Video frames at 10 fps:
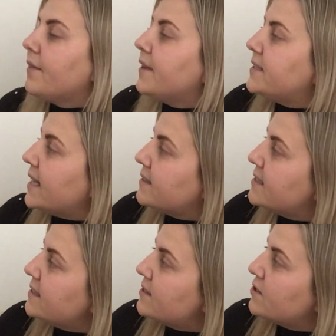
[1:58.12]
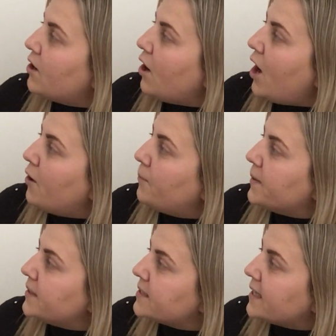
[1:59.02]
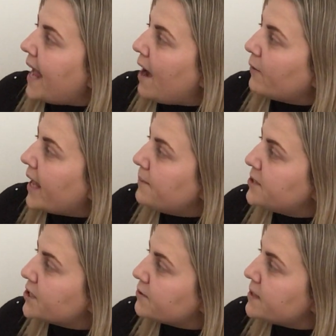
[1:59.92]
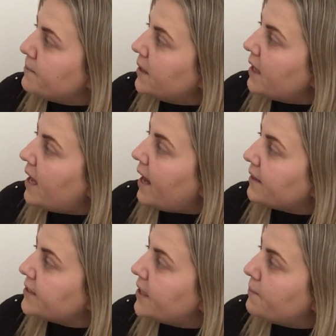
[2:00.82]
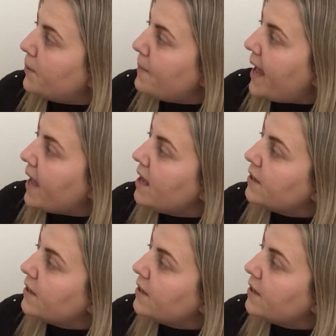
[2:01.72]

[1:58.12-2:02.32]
The dentist's door opened and out came Josie Miller and her mummy.